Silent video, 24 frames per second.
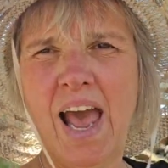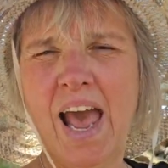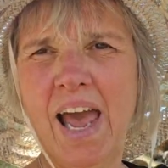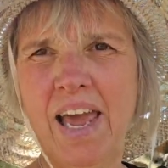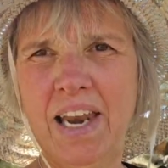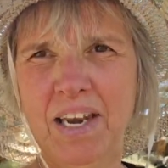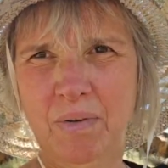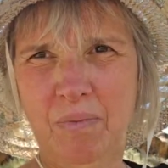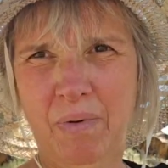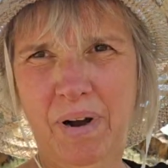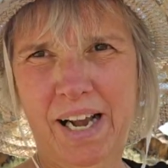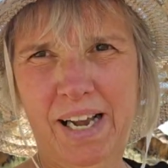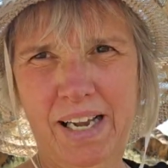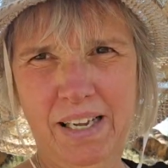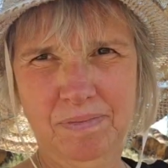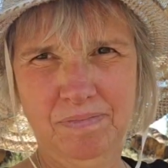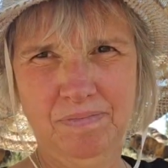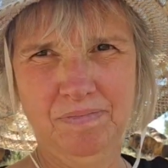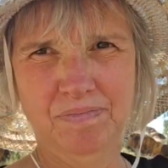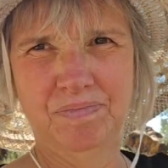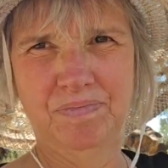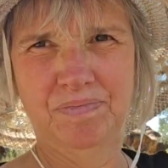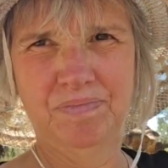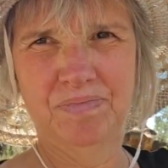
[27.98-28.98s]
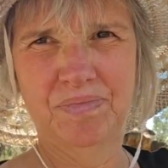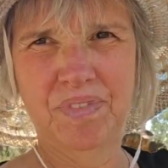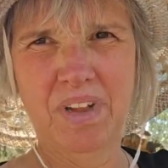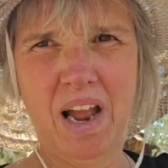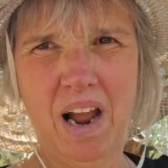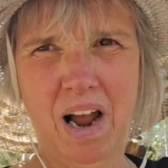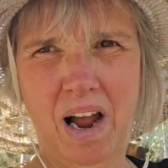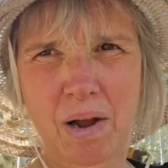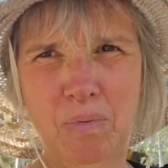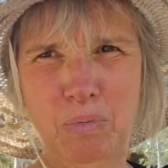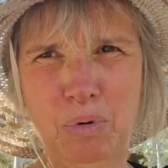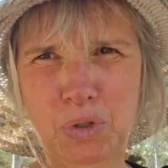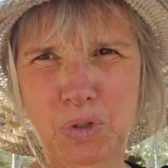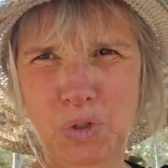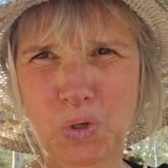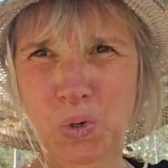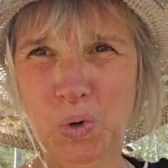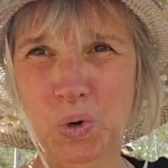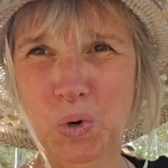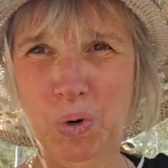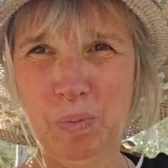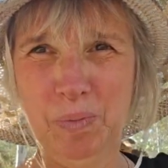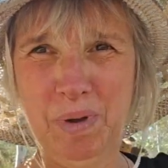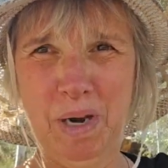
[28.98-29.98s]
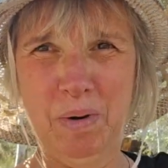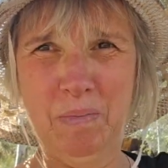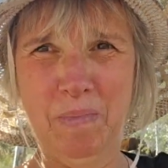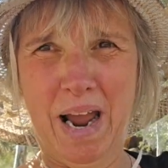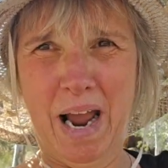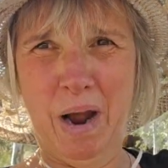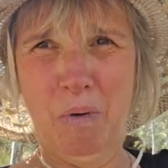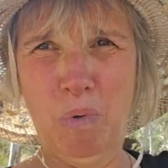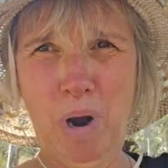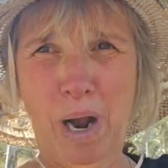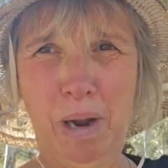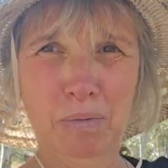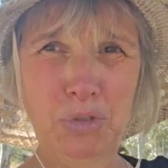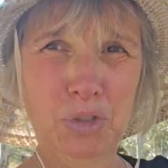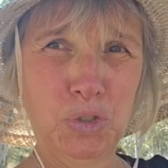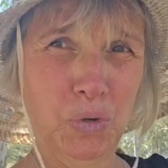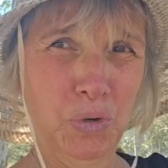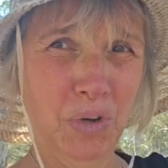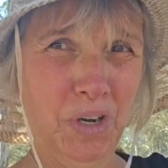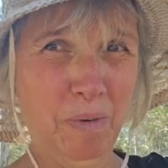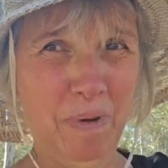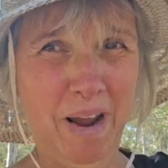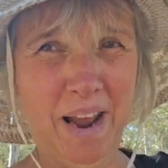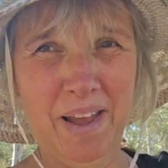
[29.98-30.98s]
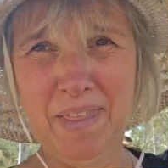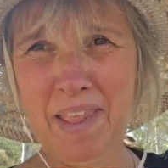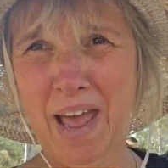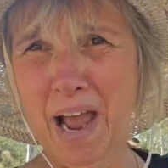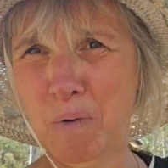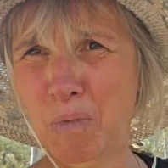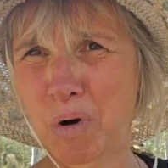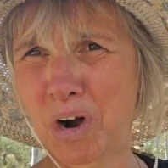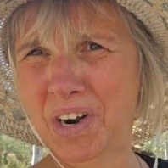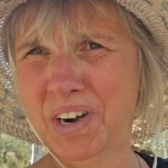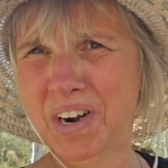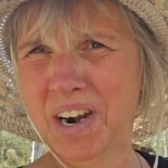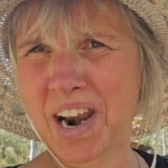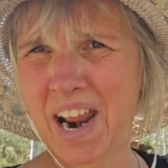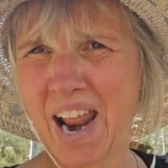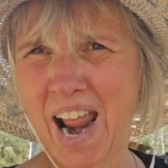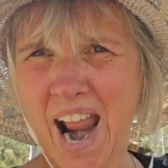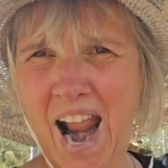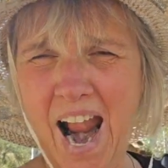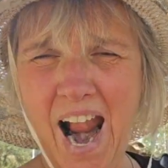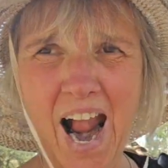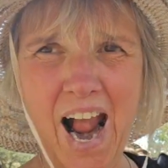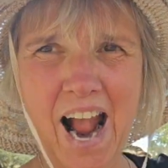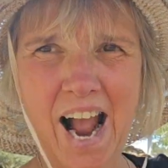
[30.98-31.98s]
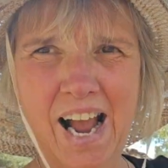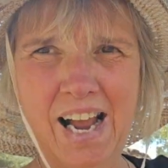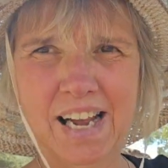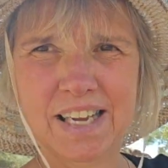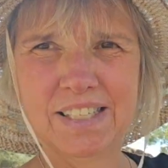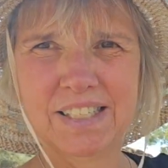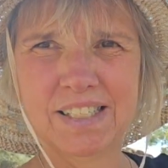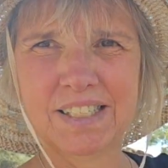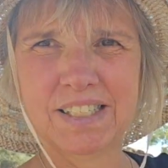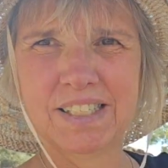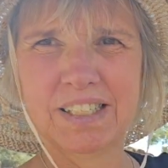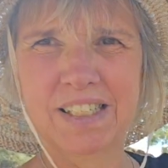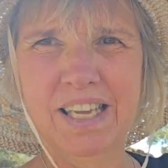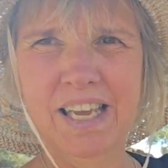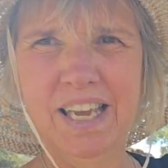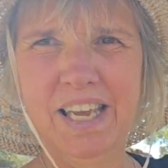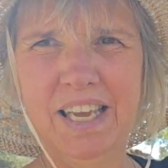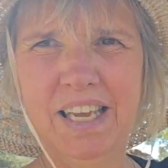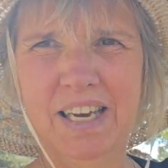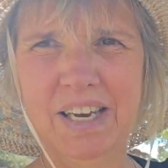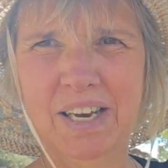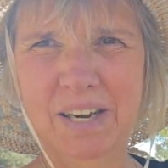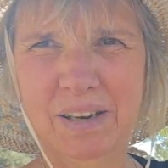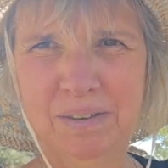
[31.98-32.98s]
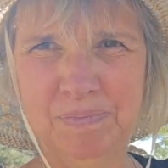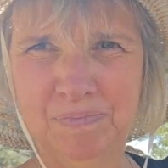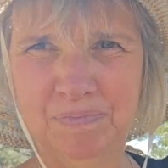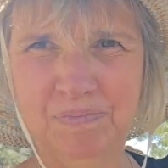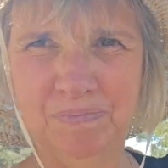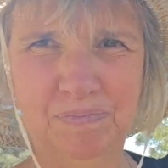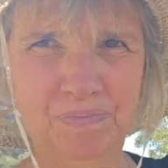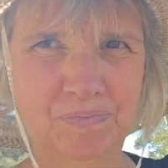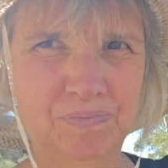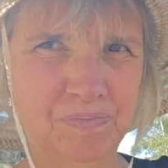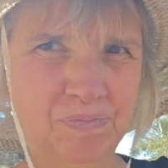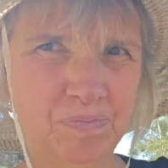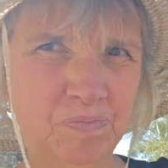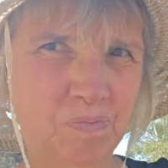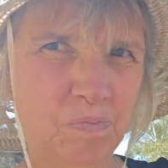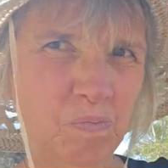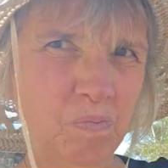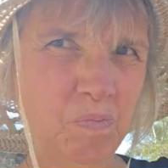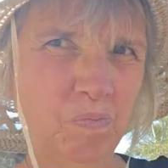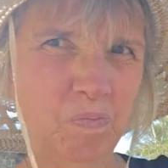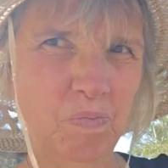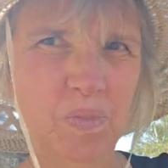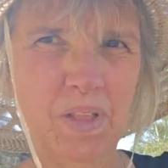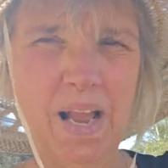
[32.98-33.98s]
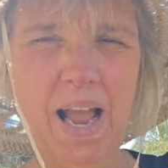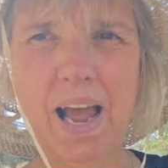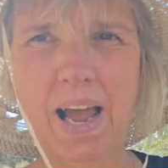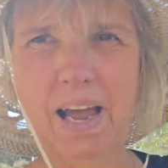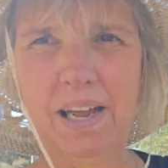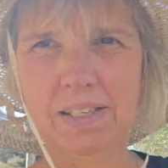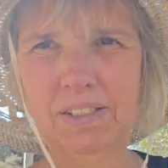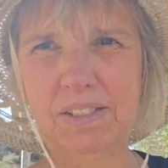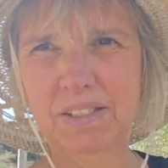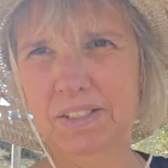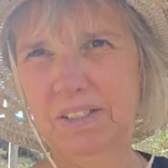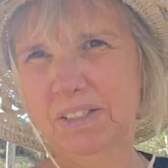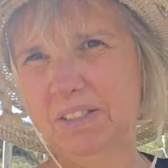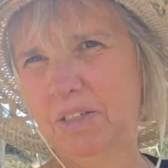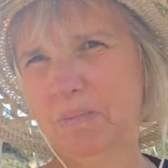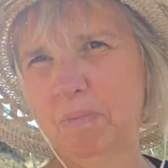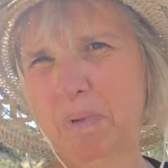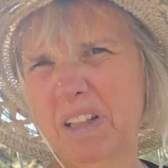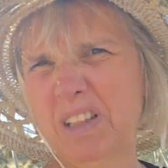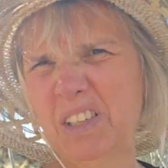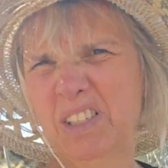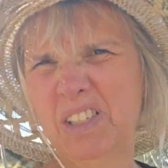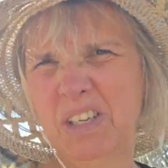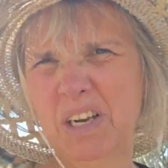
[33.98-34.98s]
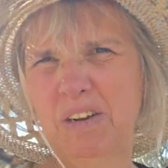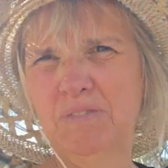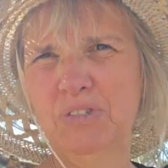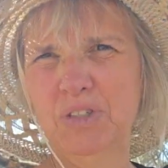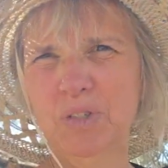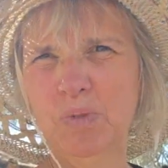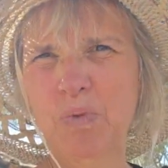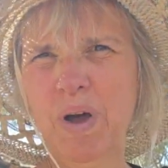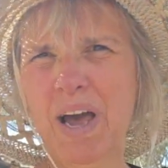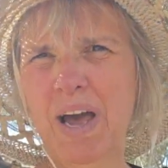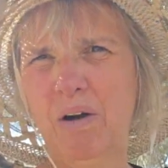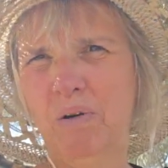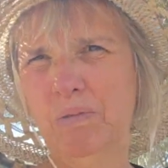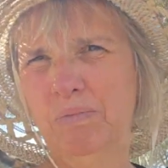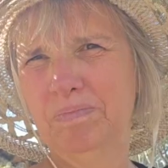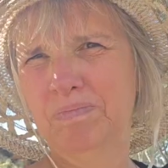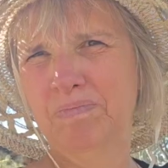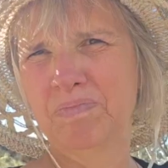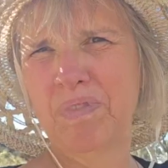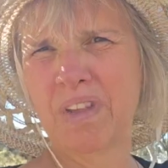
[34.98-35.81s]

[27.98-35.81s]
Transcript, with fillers: Anyway, I will talk a bit about what I was talking about in that one and in and some other stuff as well.